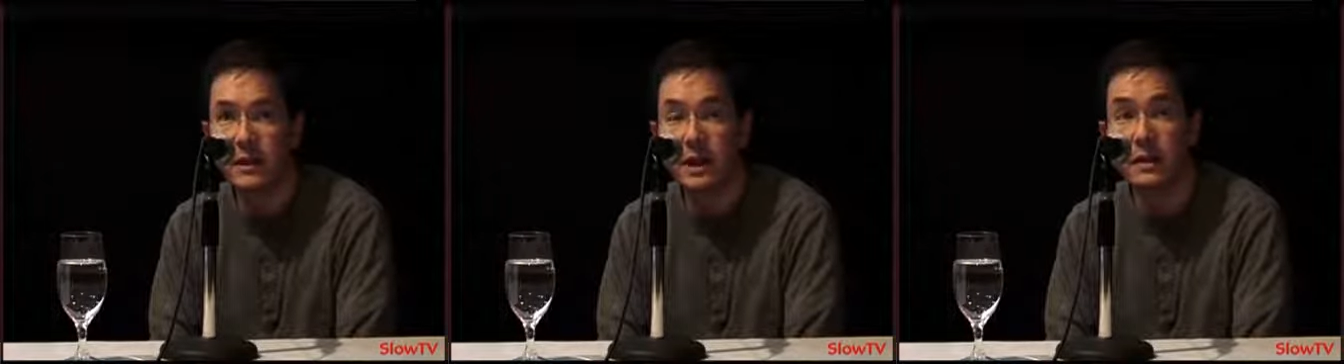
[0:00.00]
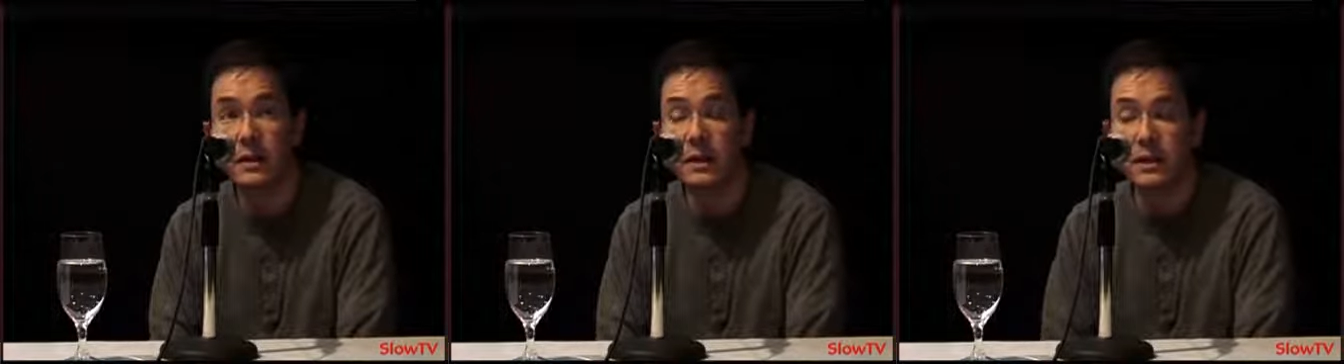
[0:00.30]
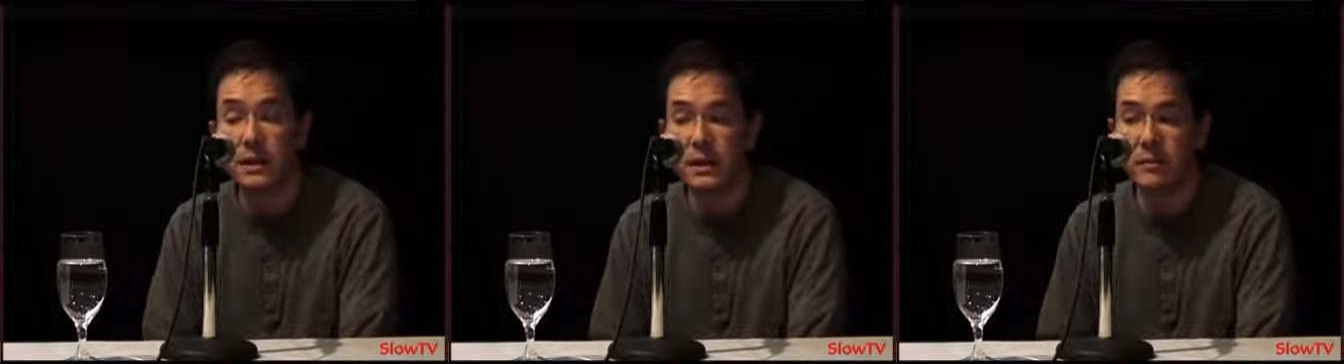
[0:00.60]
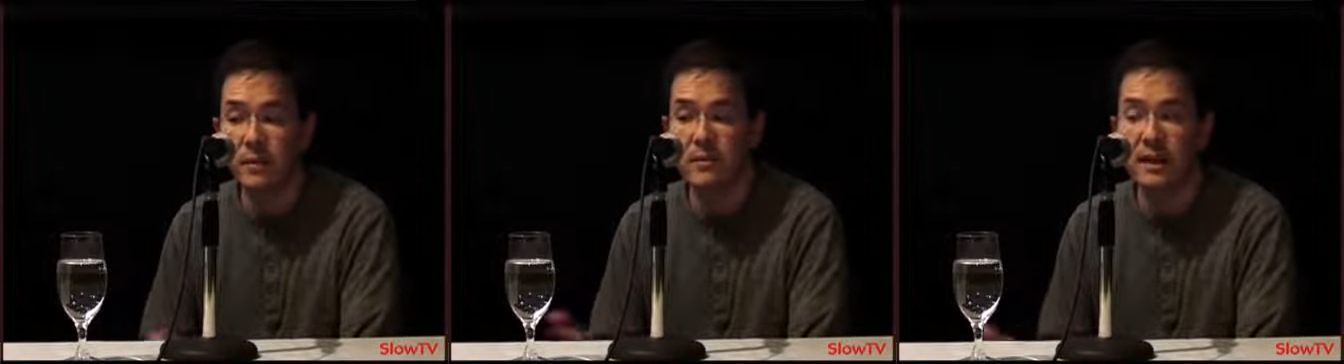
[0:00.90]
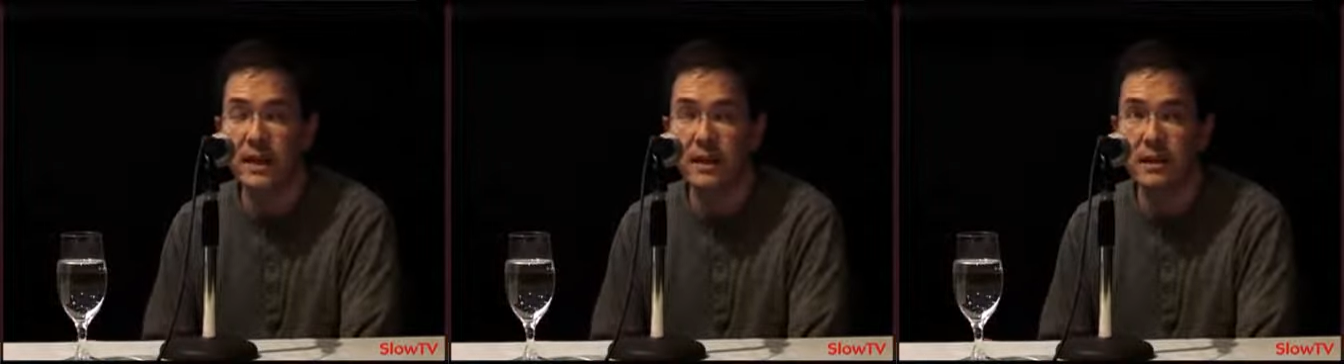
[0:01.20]
And they can be
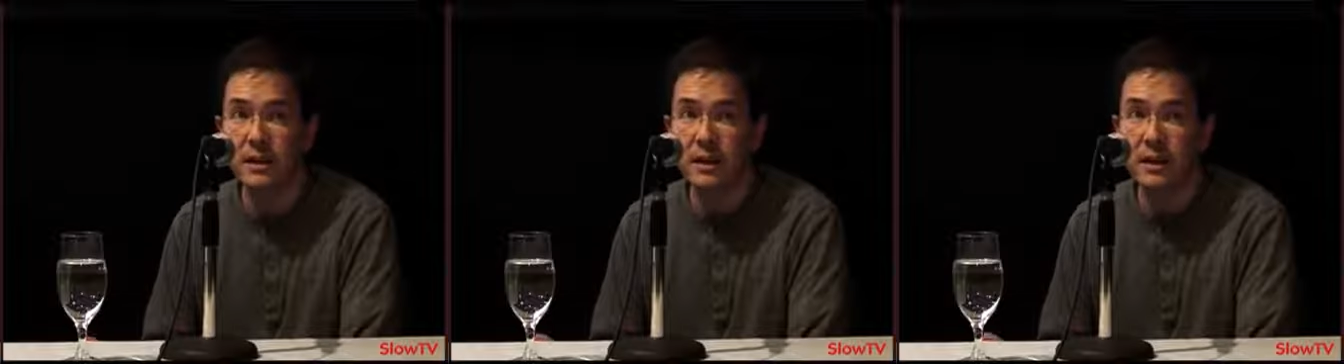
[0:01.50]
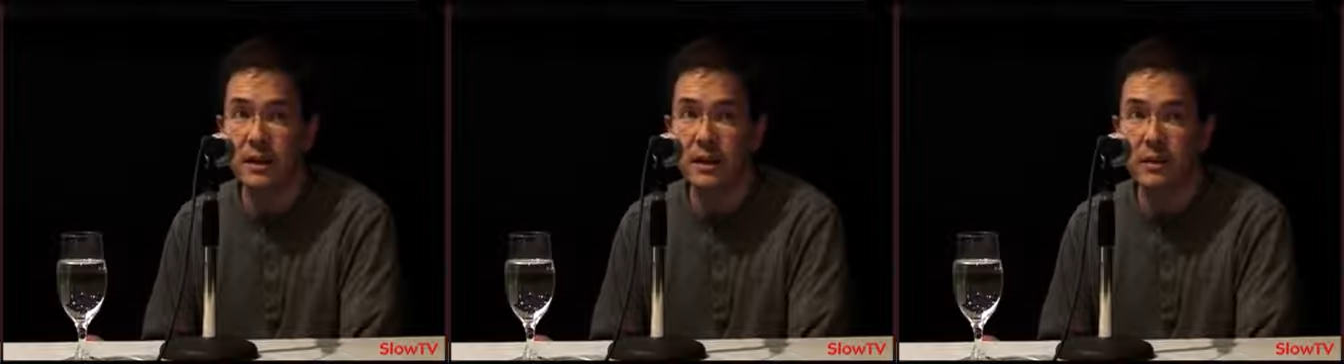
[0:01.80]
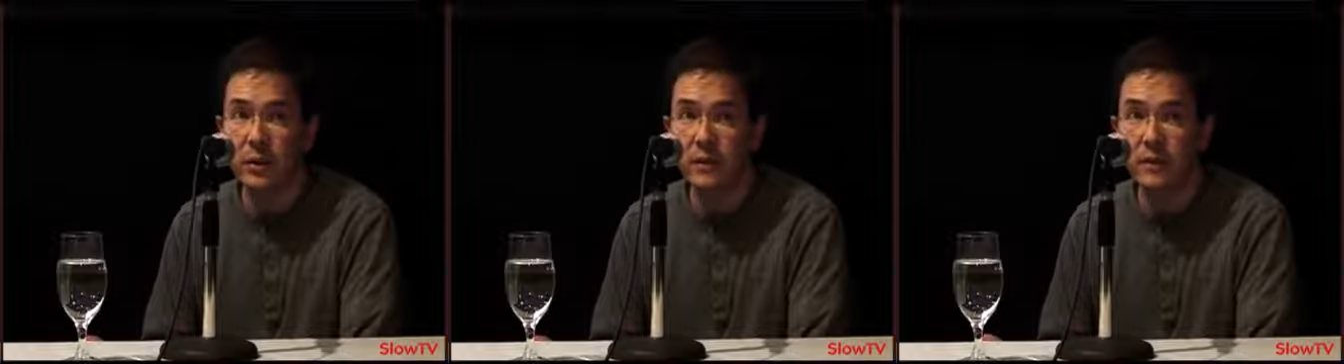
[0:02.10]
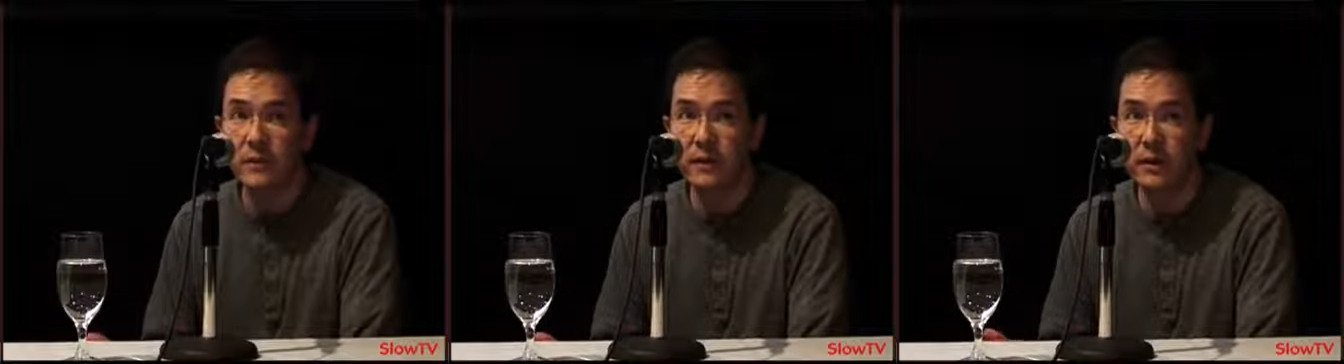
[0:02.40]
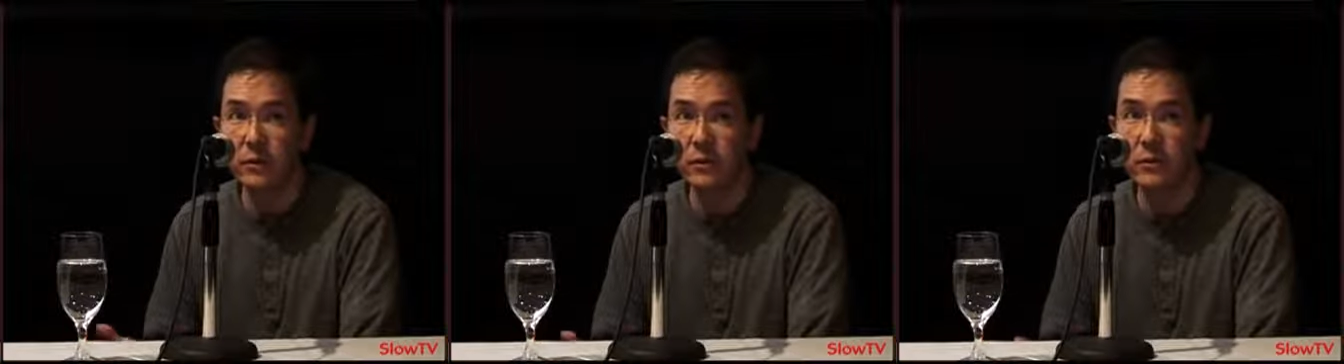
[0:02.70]
bad both if they're
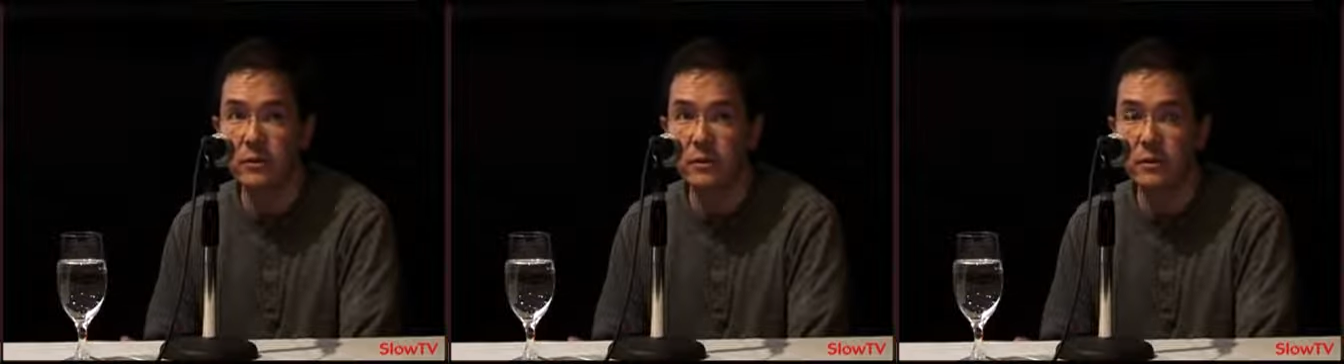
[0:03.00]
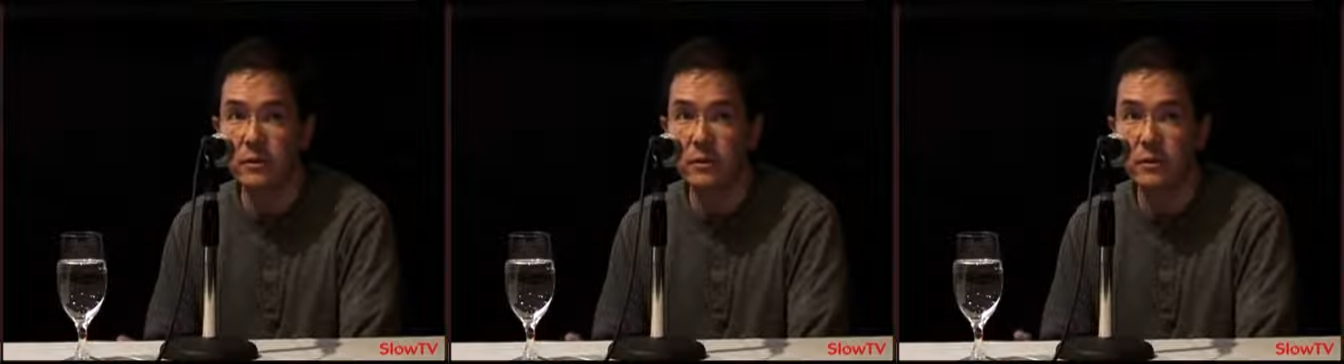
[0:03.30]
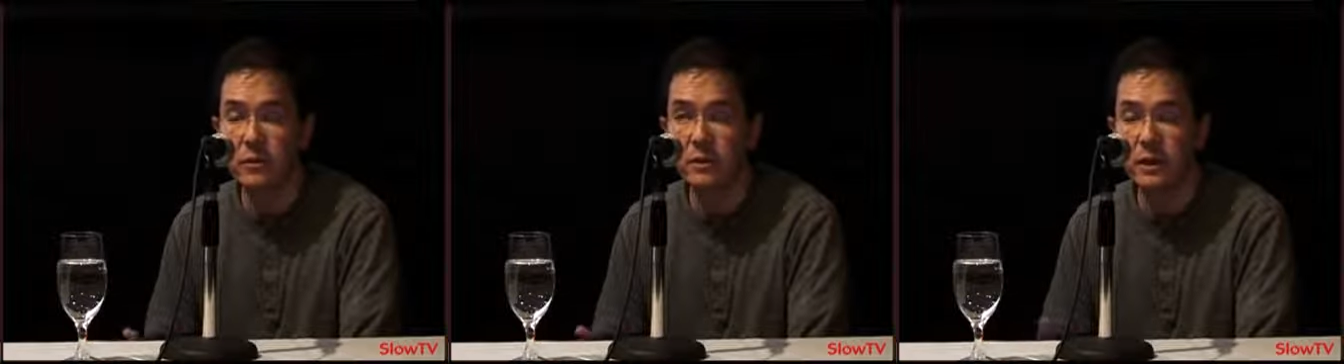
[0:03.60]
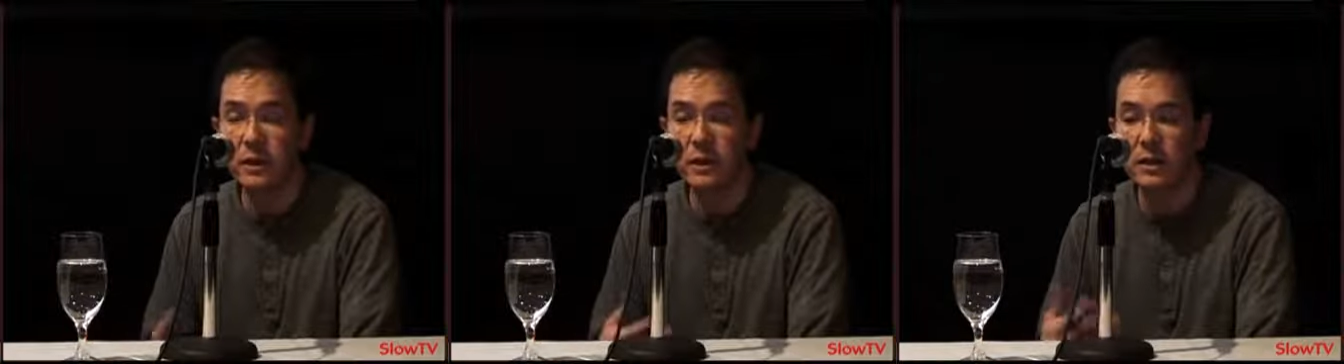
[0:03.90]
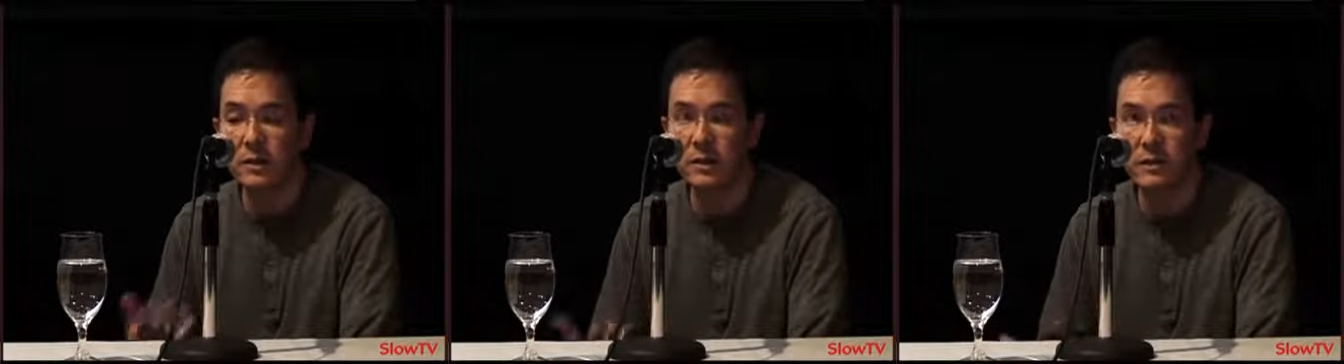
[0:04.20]
good
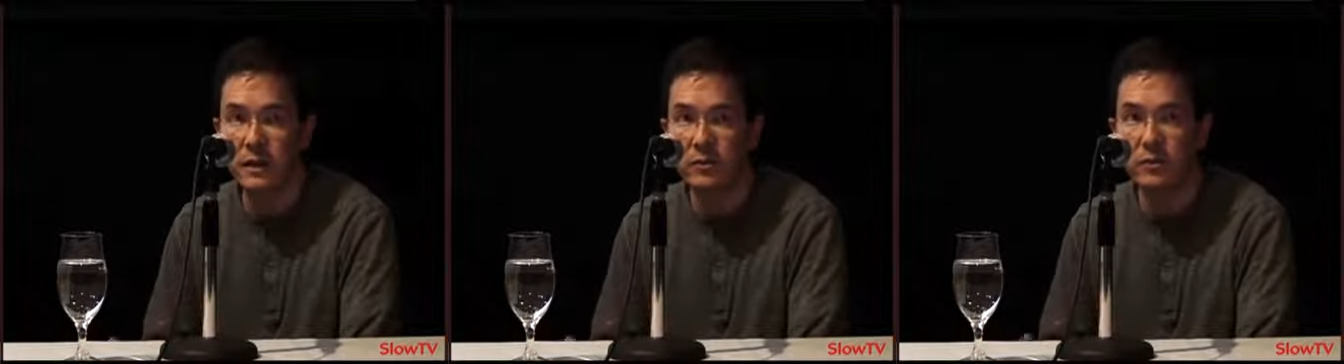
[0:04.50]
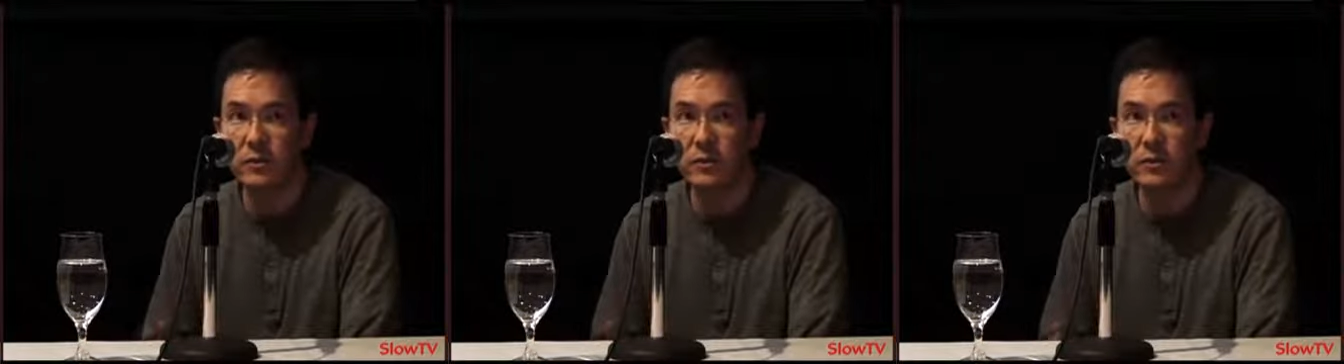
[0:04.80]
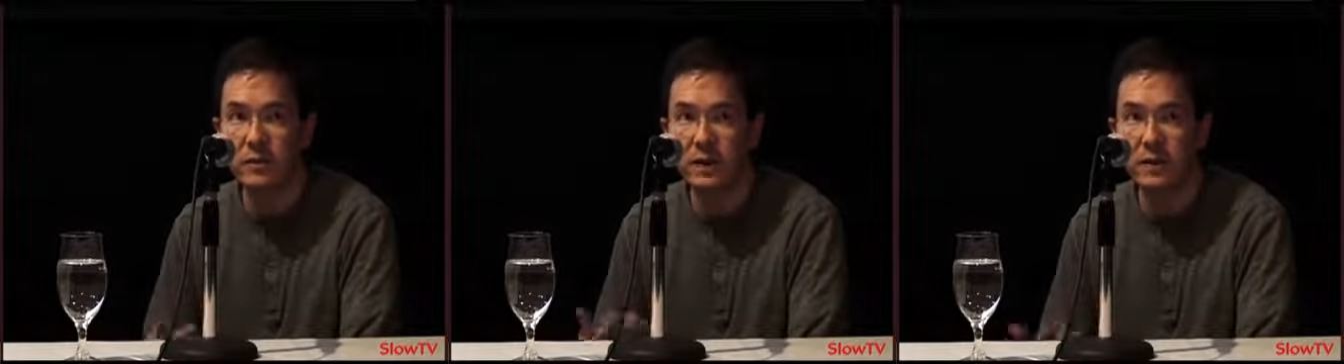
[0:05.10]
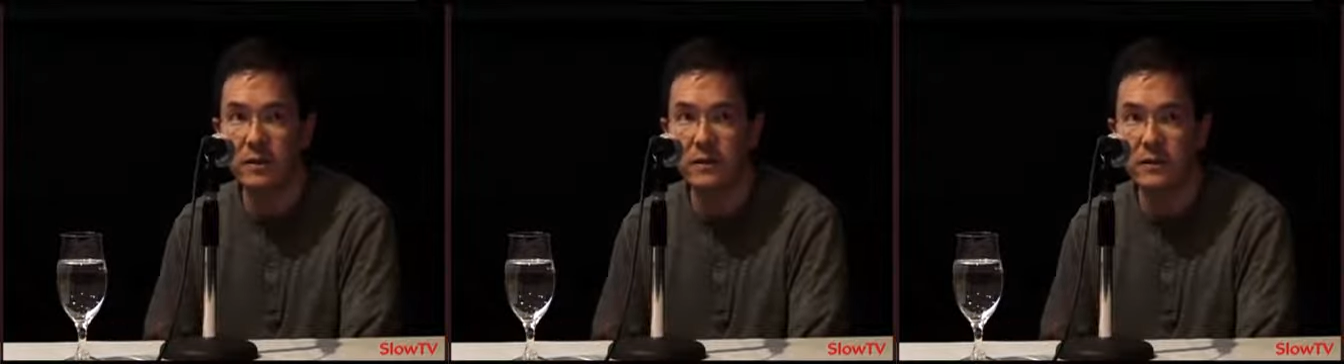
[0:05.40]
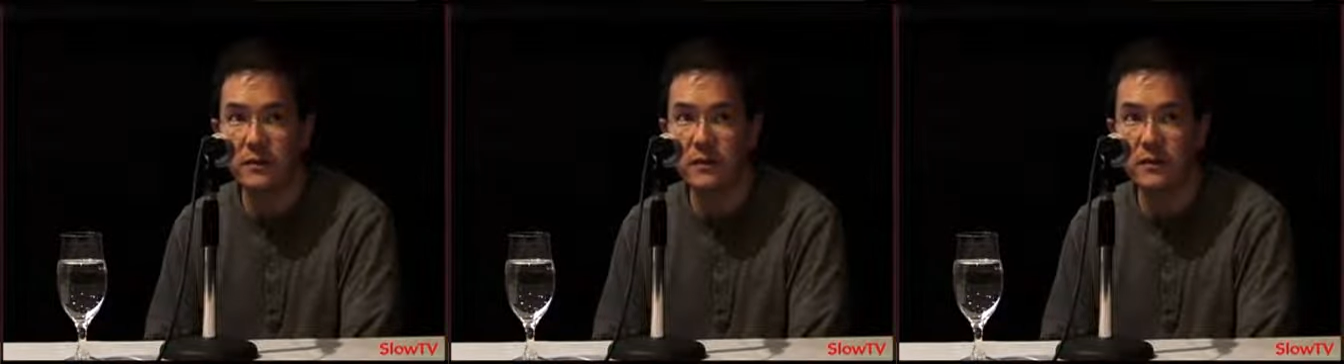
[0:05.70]
observations or bad
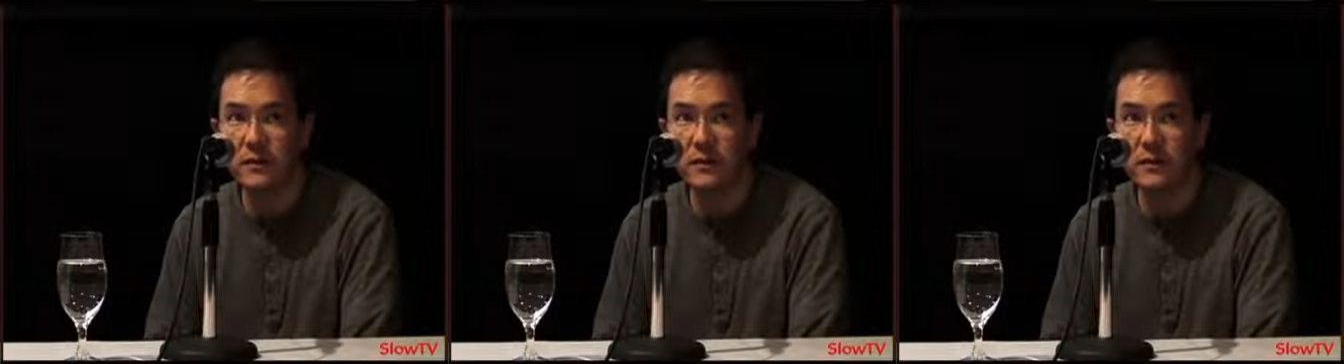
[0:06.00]
observations.